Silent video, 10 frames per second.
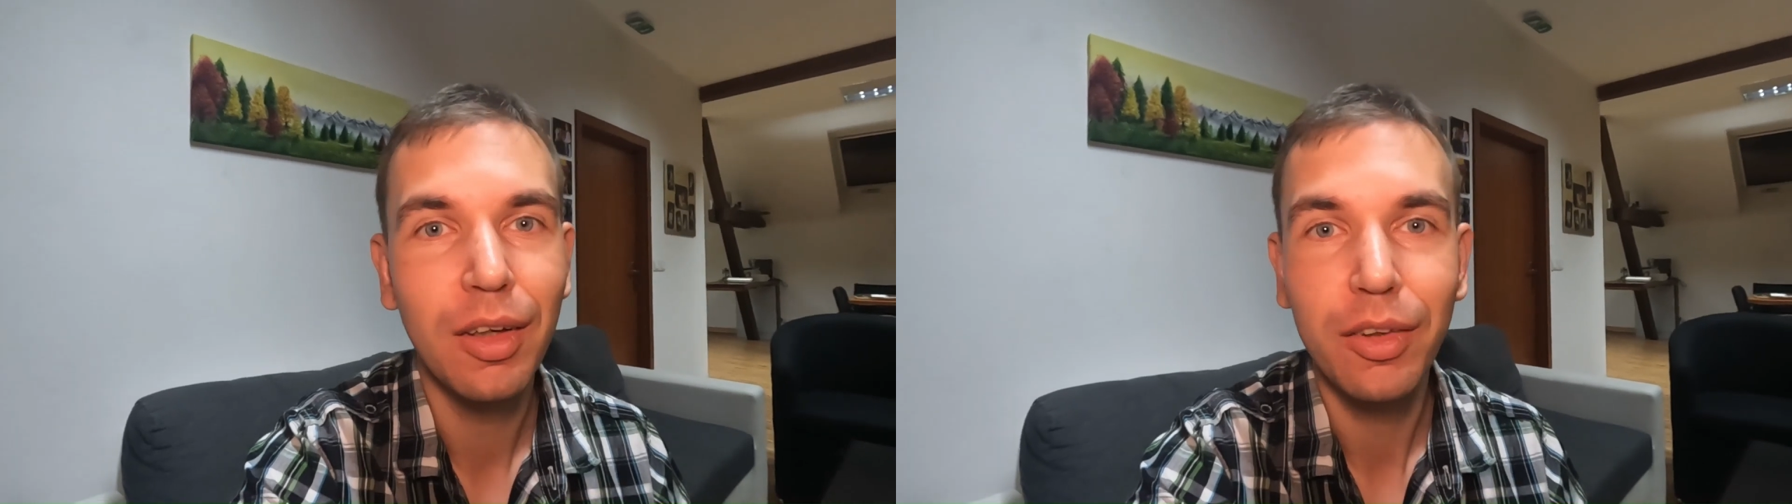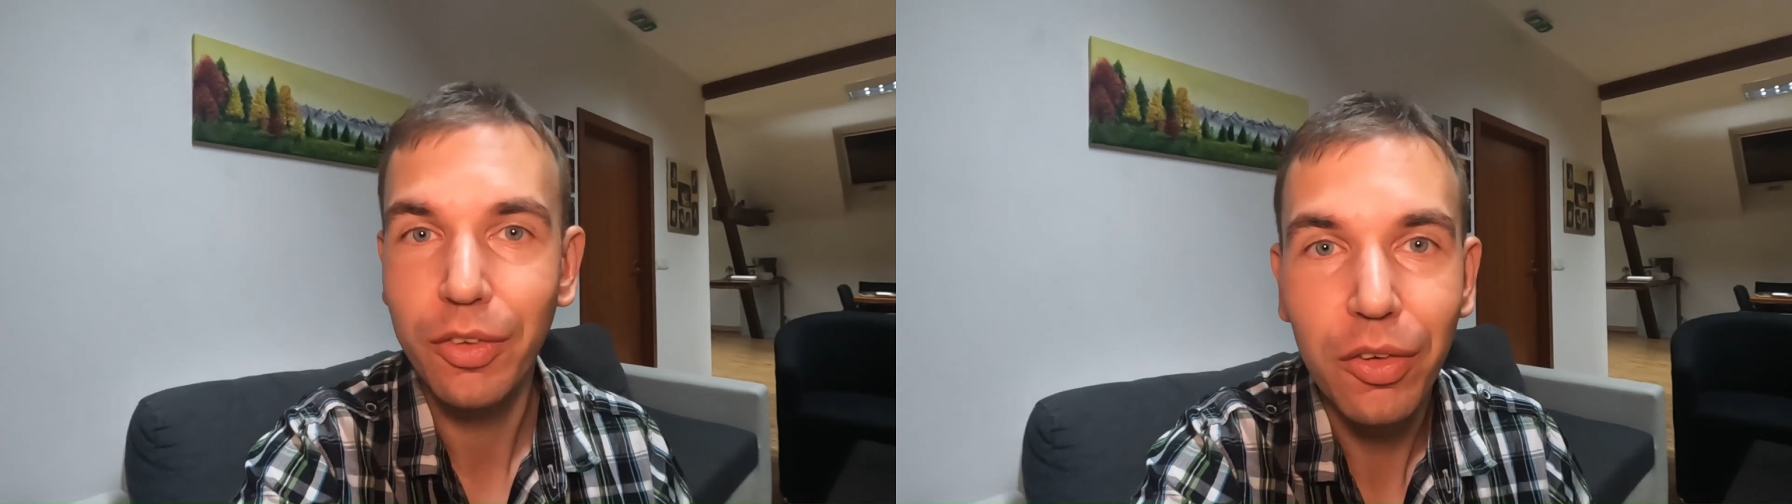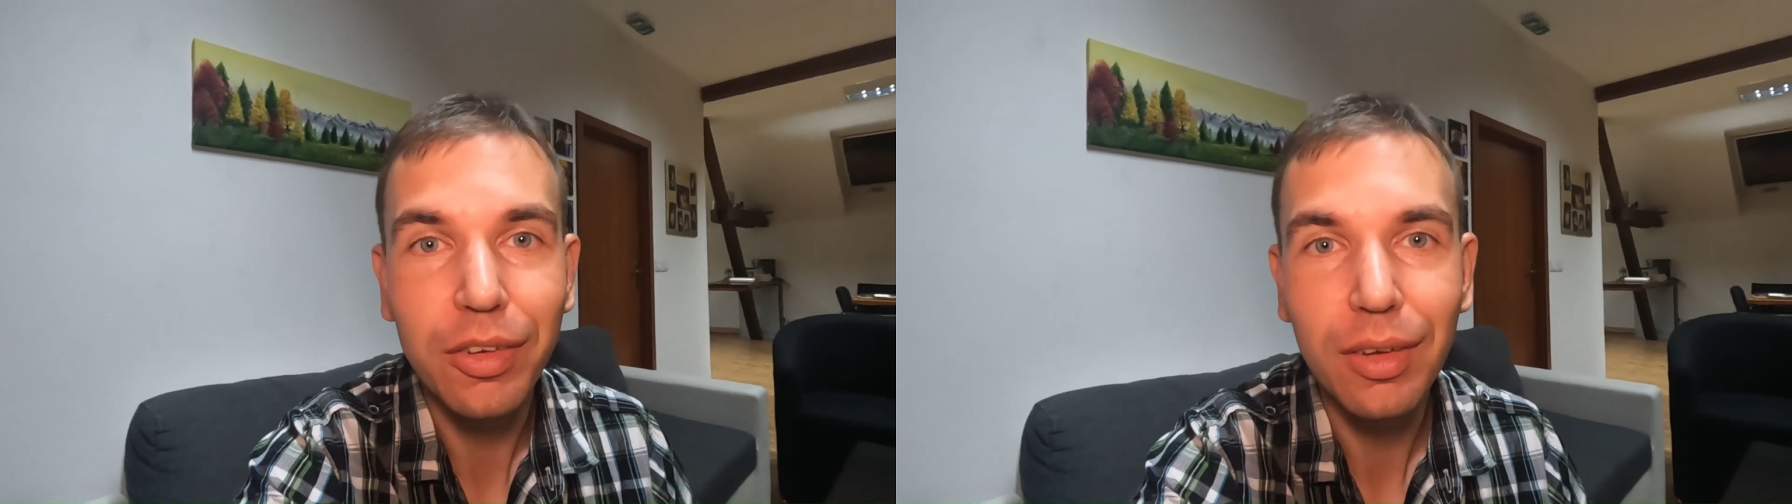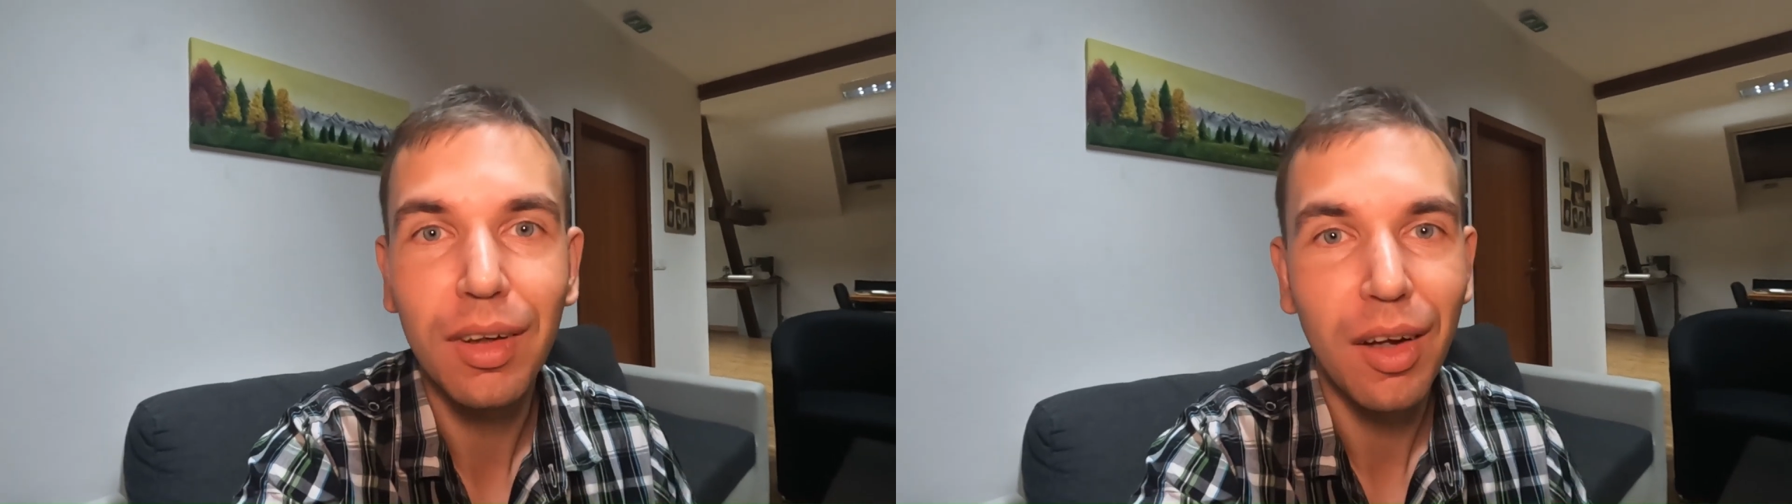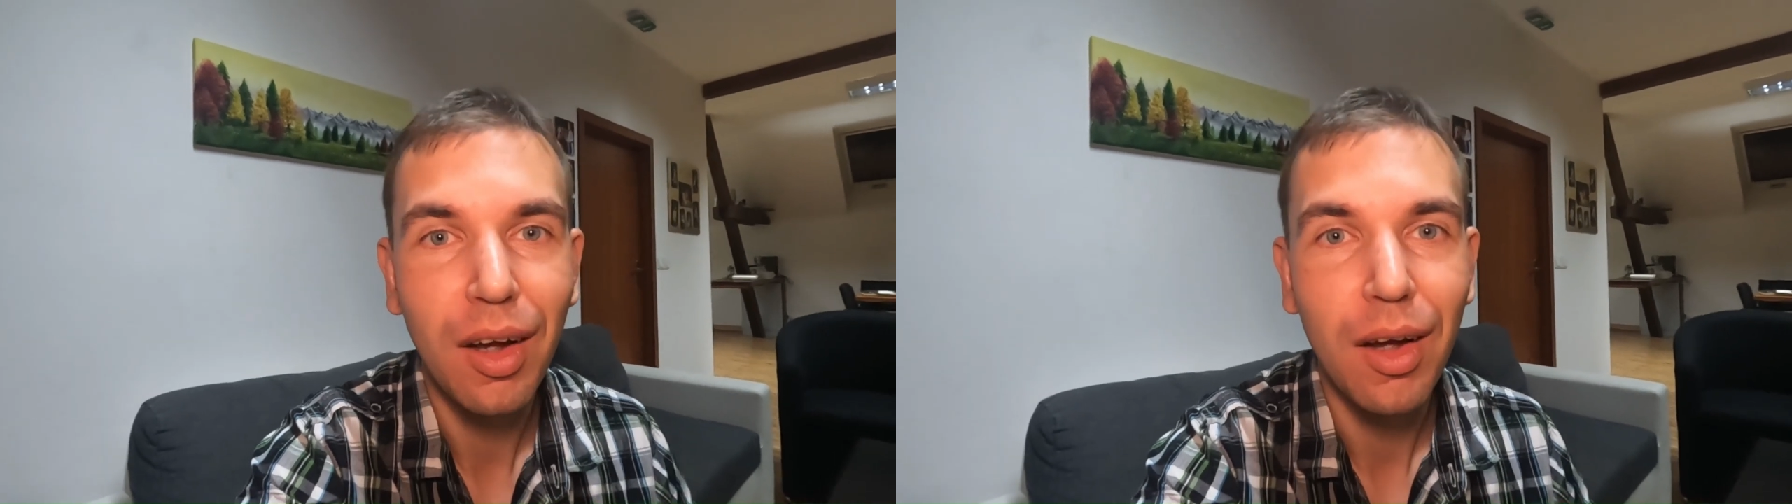Not.
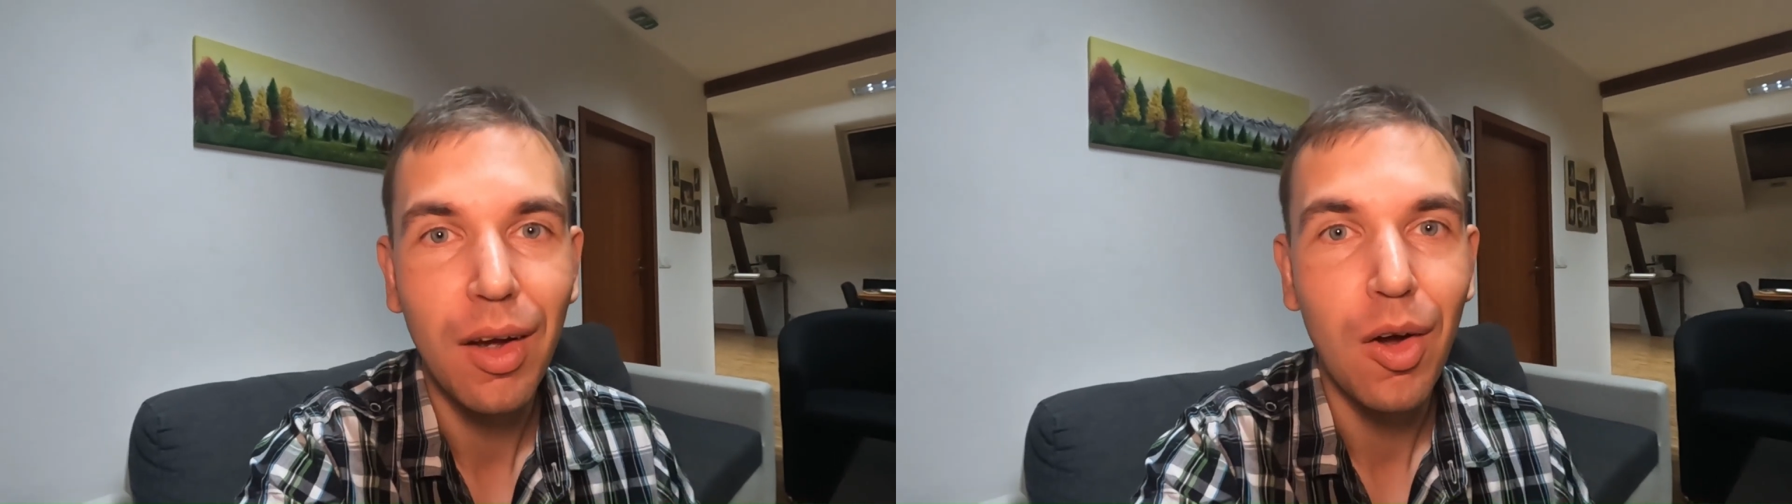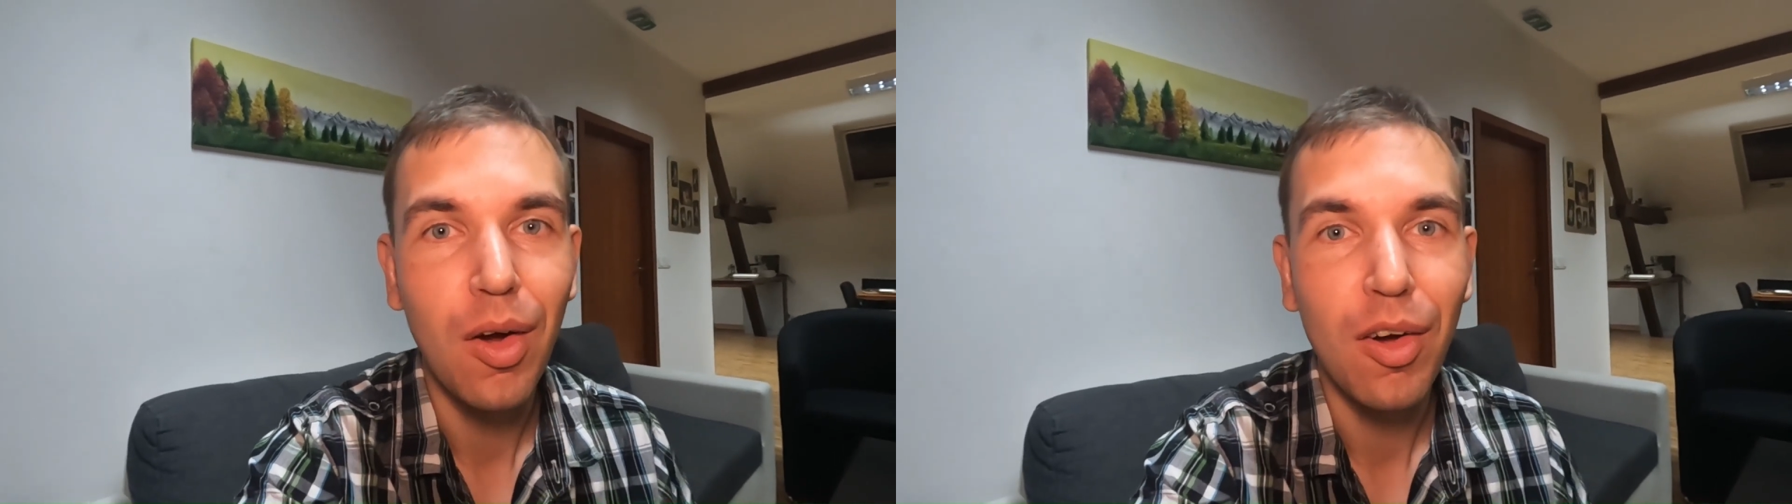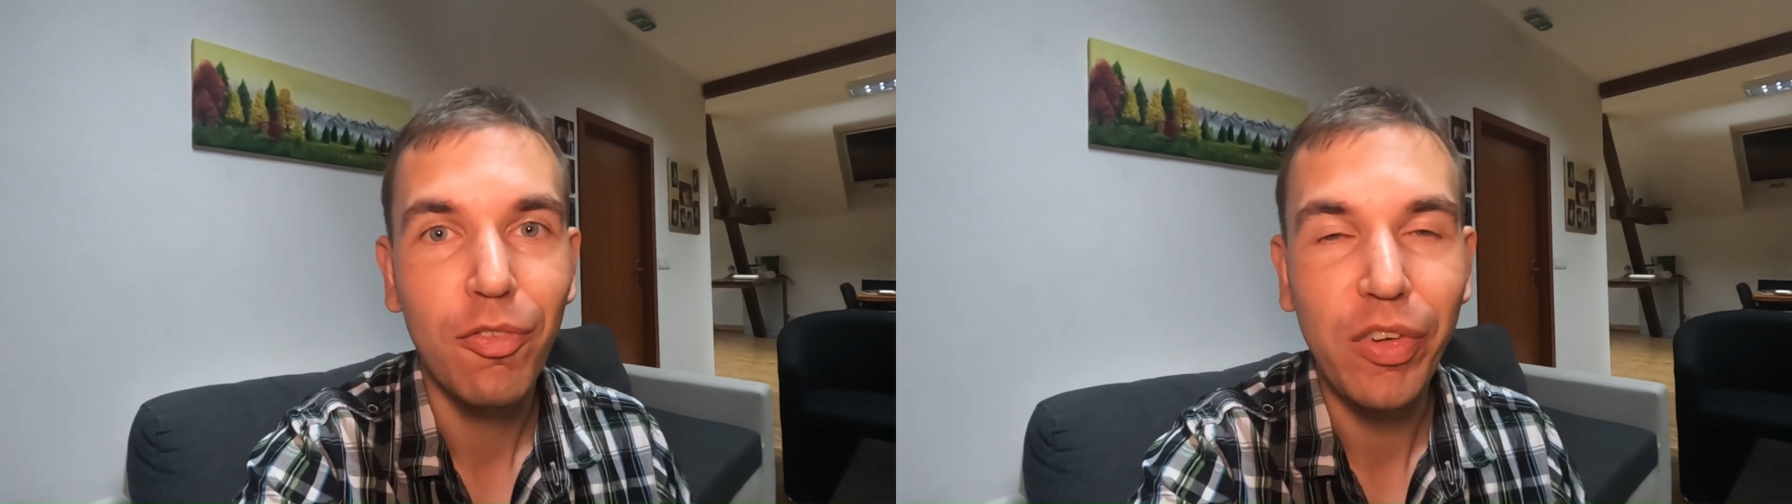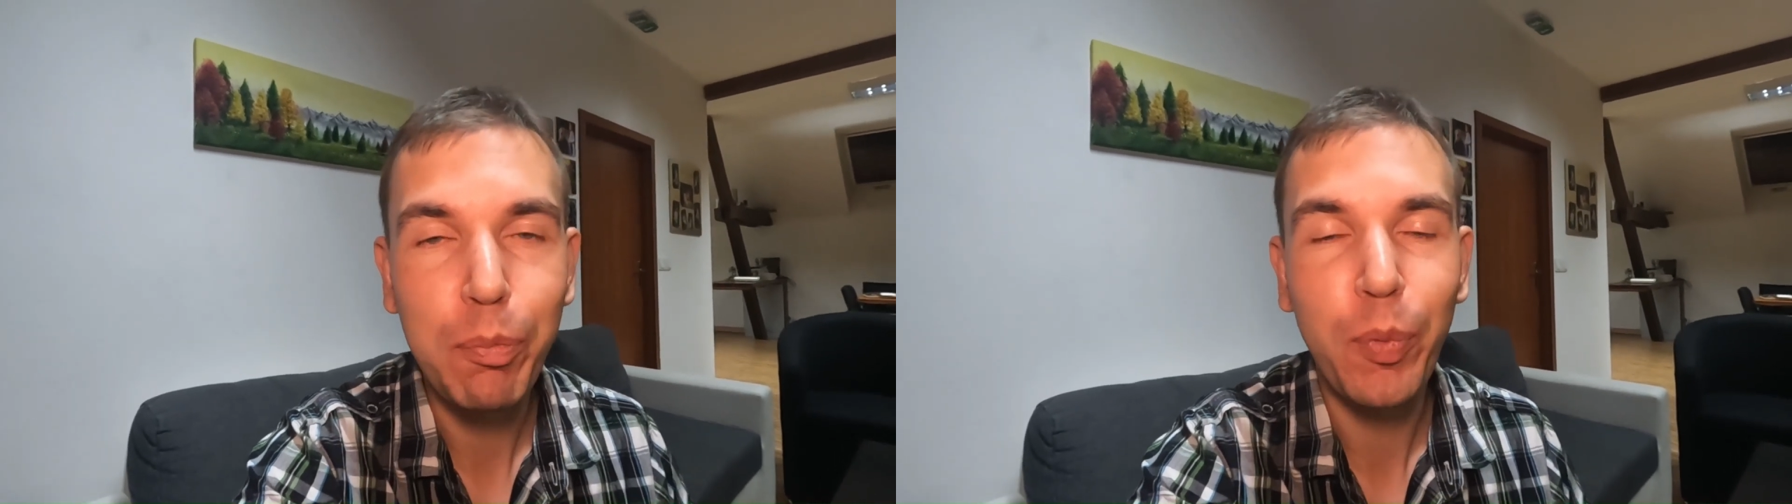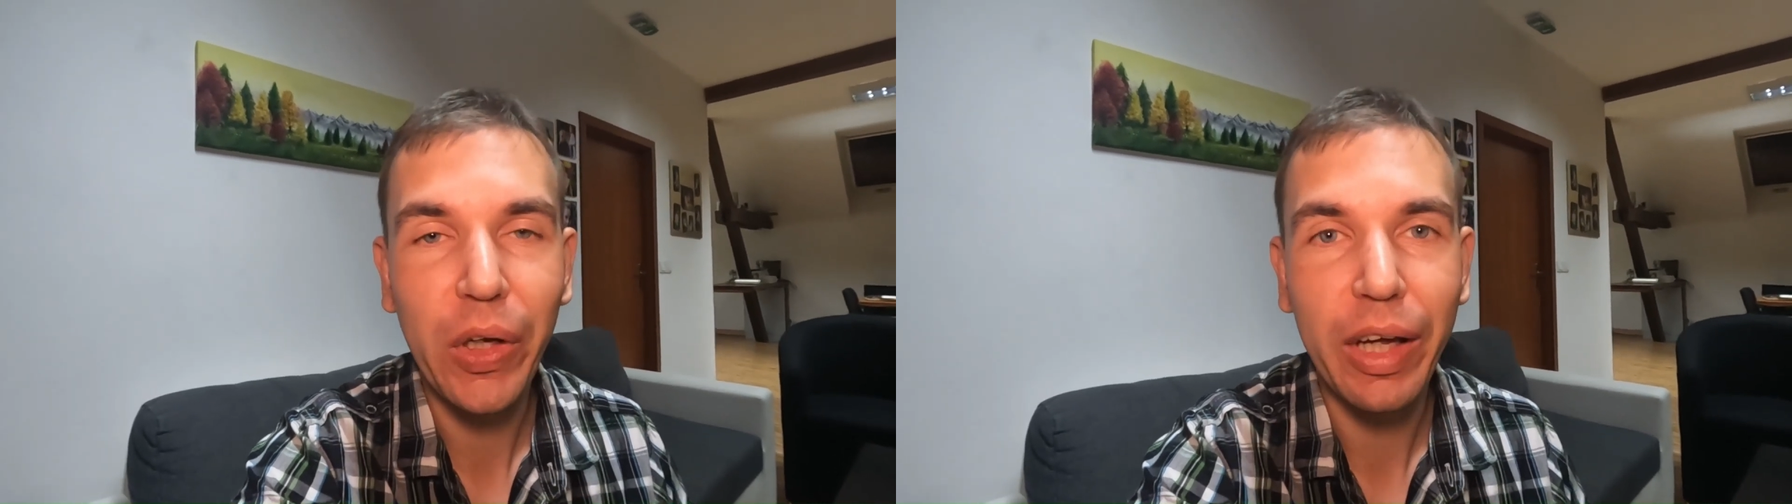
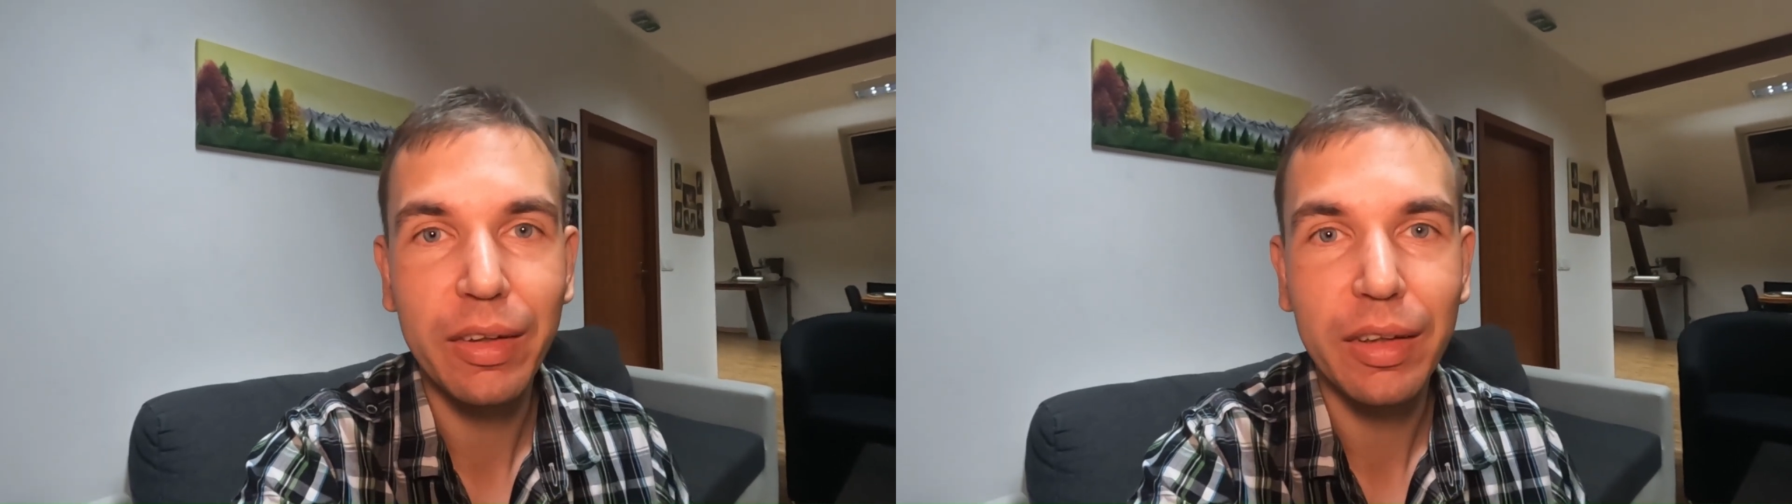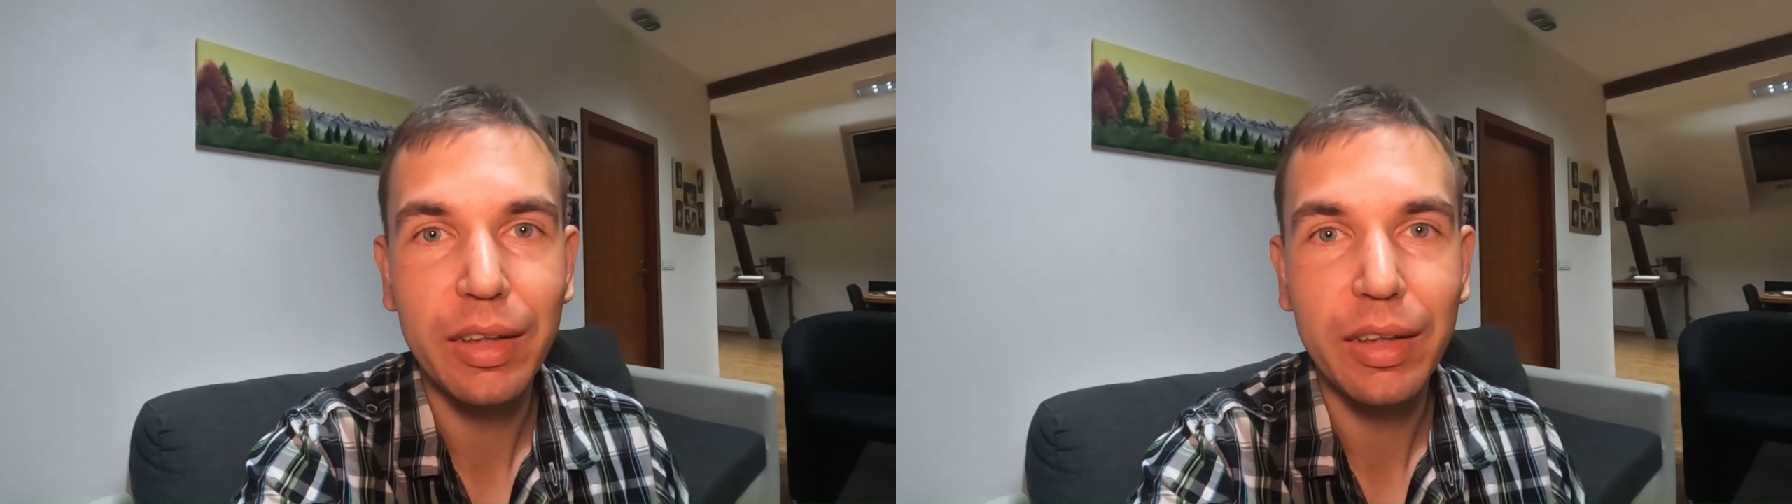VPN